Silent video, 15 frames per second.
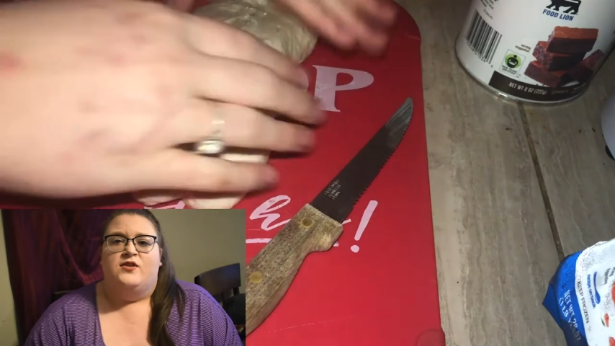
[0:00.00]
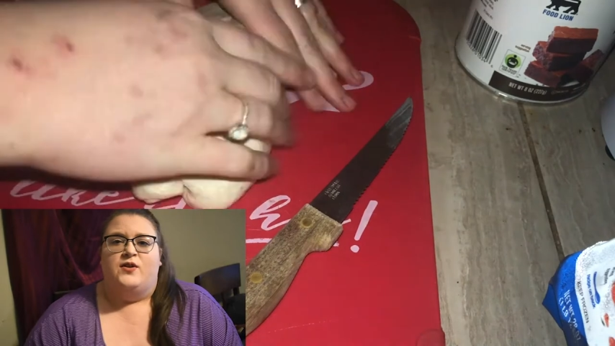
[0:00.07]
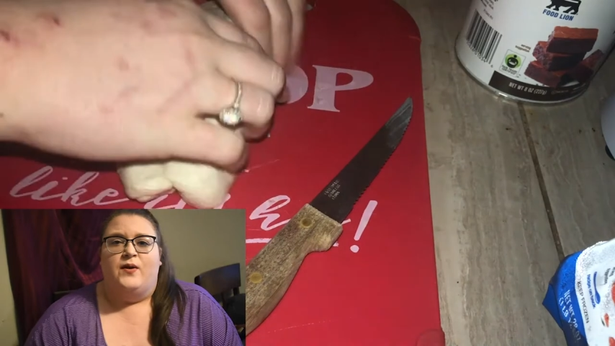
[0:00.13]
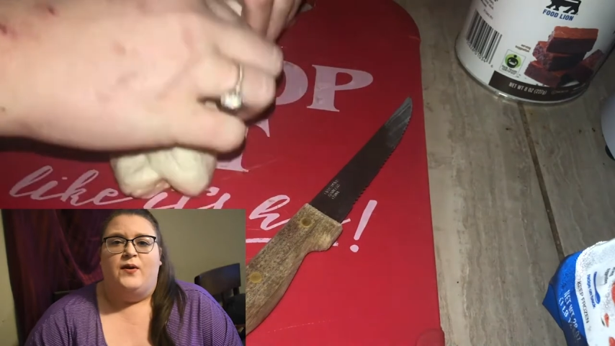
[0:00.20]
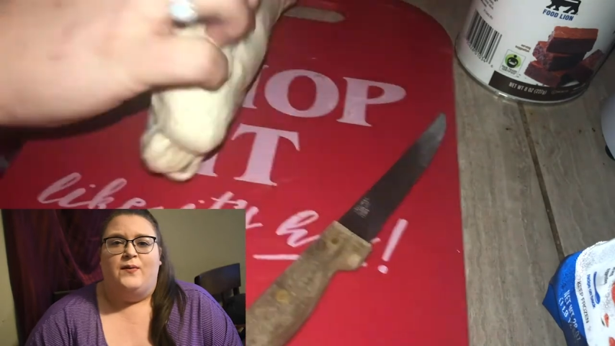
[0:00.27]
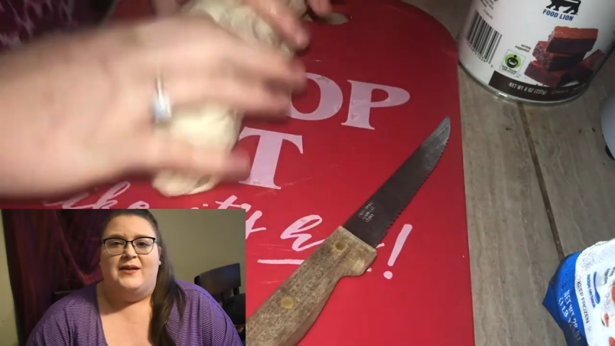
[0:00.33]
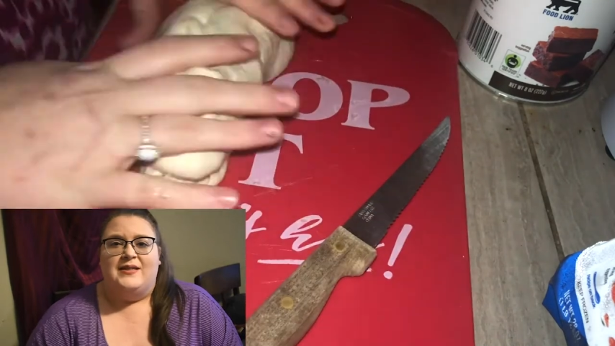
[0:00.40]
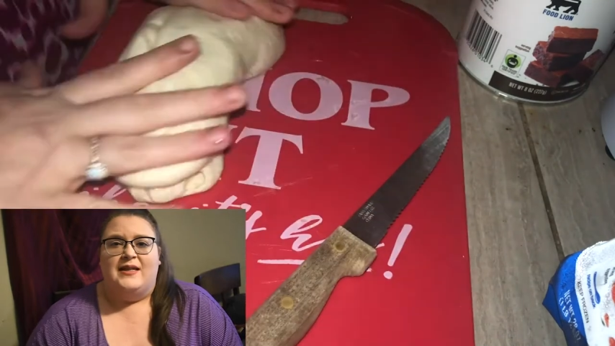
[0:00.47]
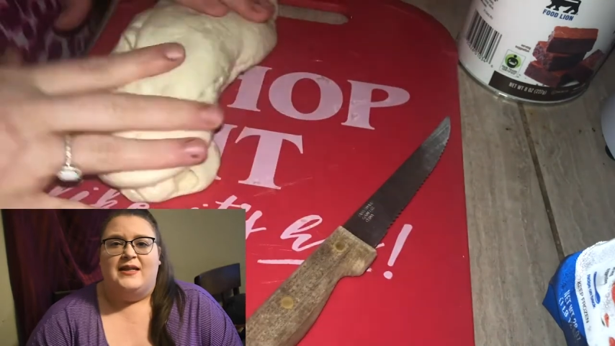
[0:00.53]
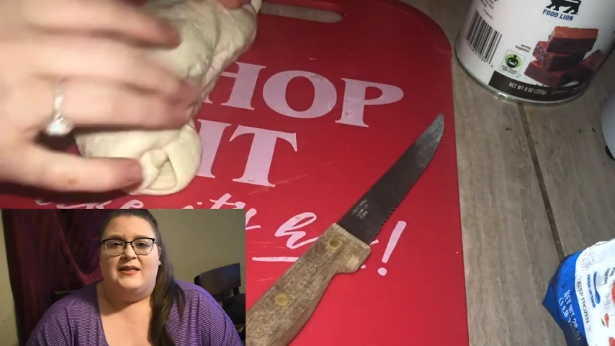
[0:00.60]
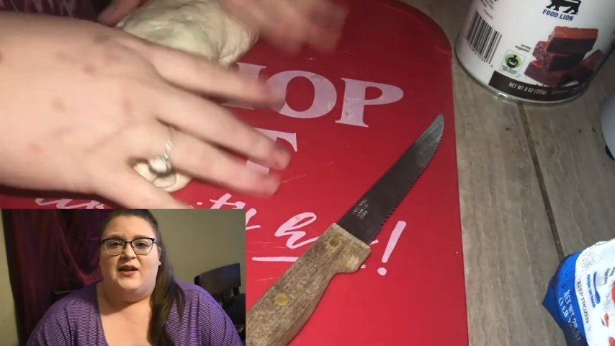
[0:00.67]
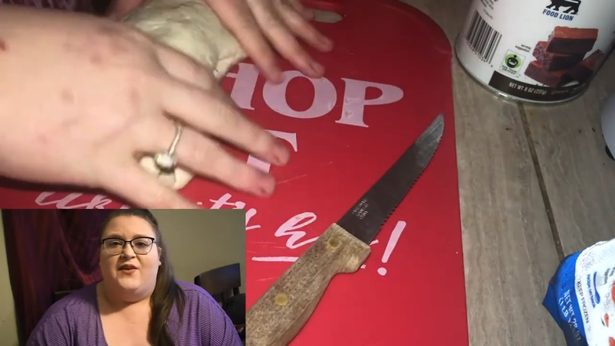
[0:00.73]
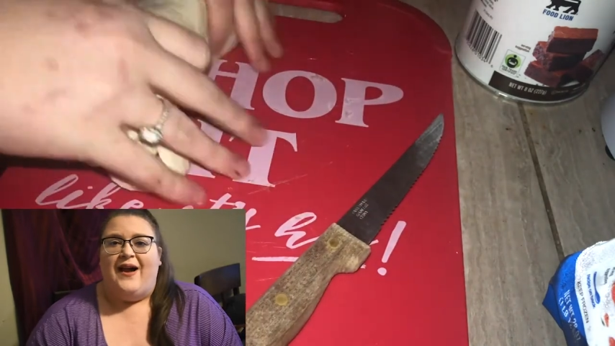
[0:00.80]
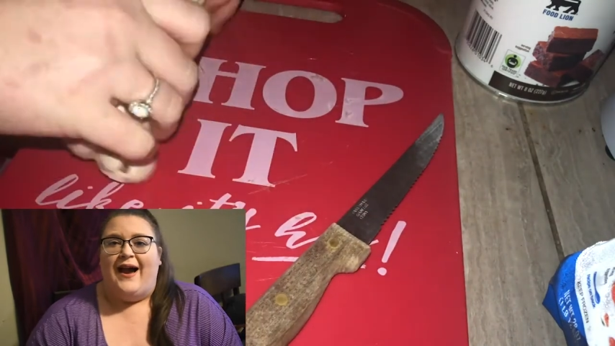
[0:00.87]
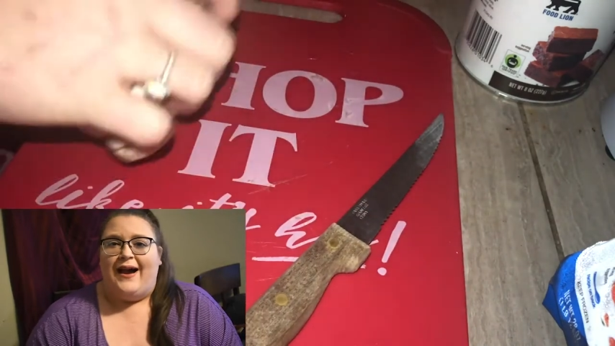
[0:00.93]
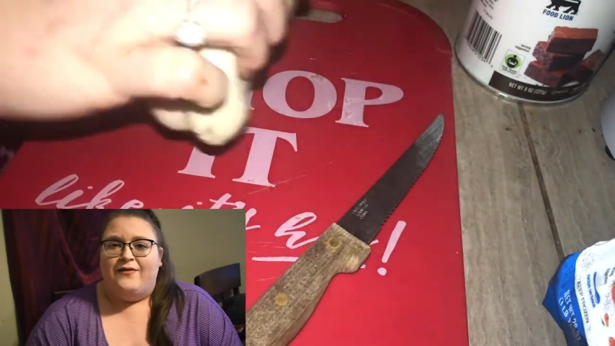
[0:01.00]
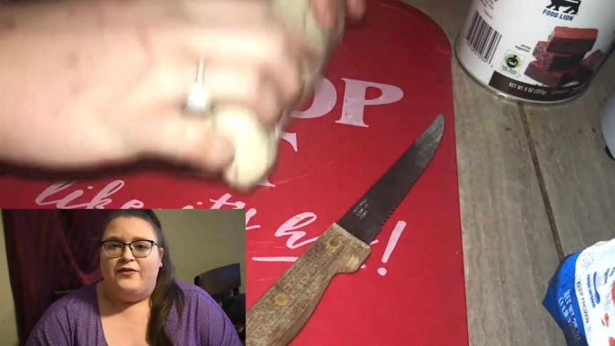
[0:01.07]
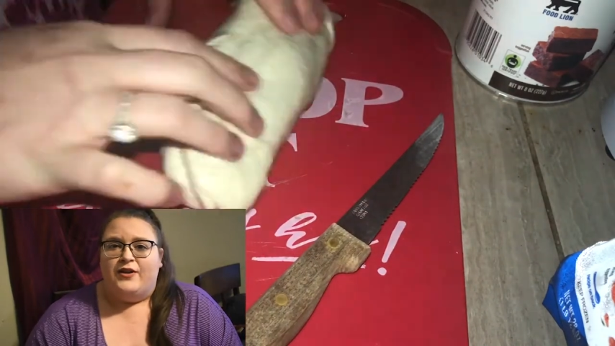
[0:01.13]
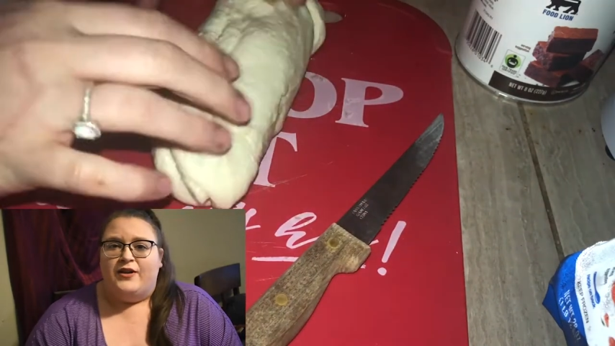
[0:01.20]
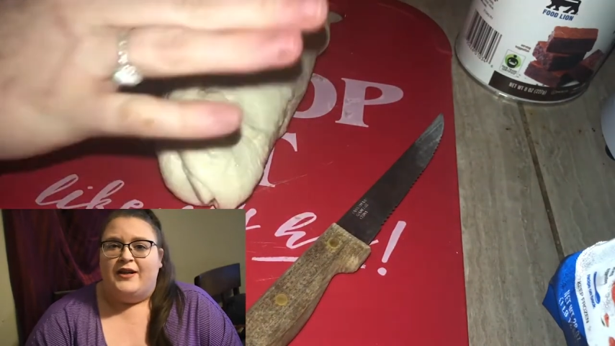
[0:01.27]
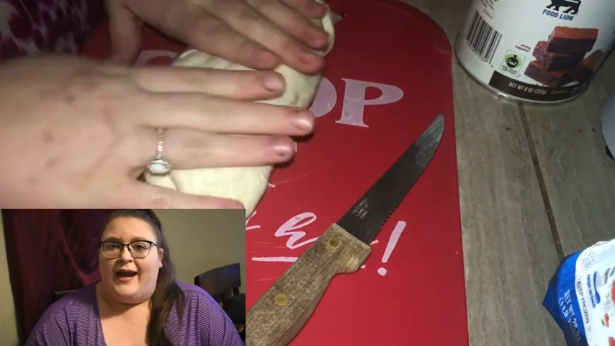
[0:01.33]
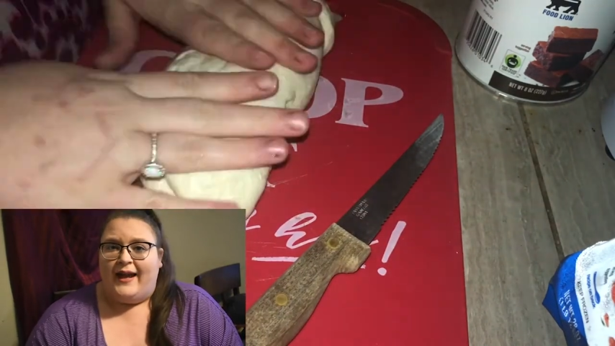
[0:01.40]
So it wasn't until
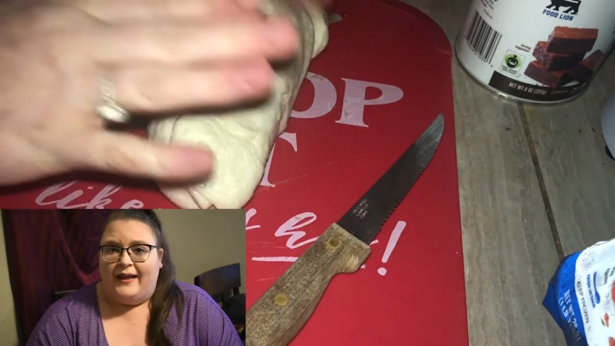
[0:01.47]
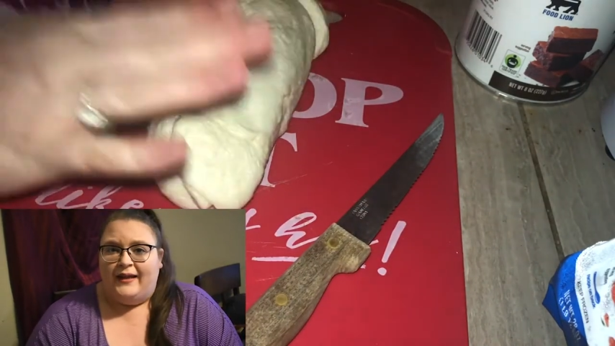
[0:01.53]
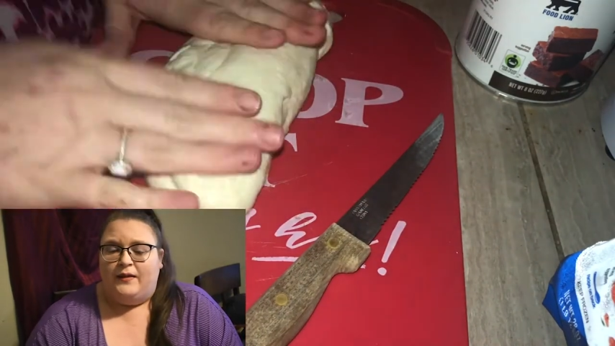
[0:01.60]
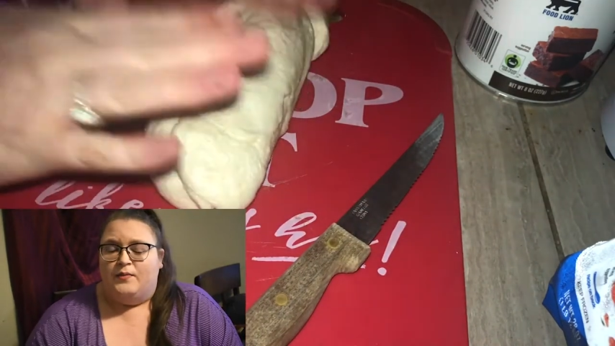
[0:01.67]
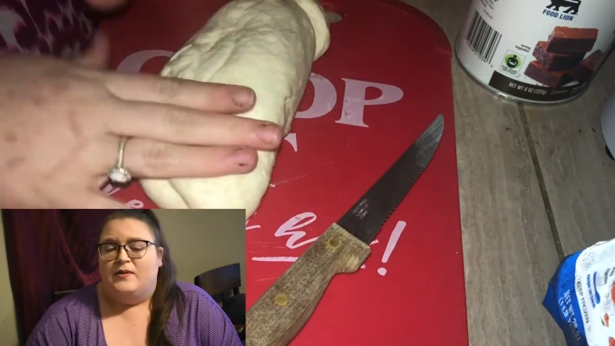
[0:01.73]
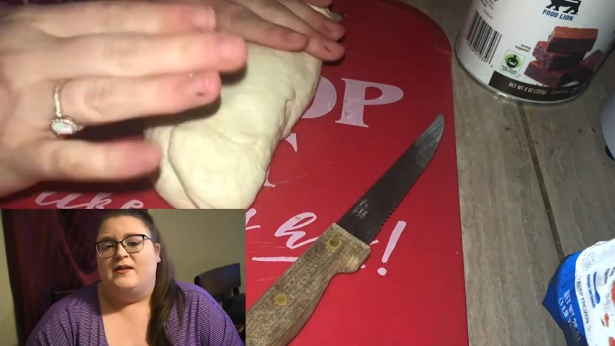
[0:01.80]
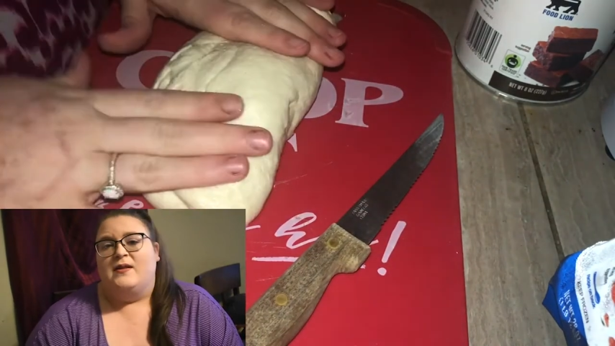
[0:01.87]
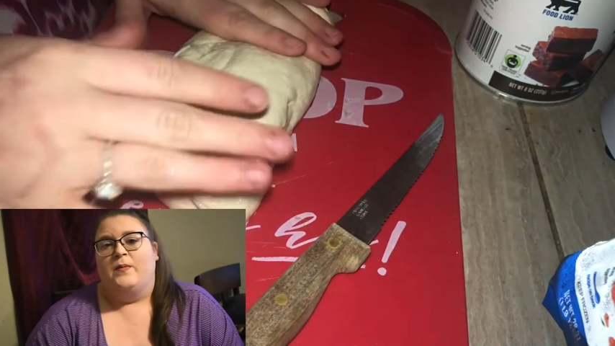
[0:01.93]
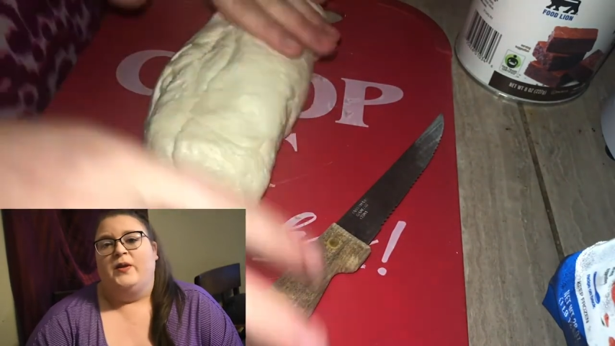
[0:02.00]
after Haley was done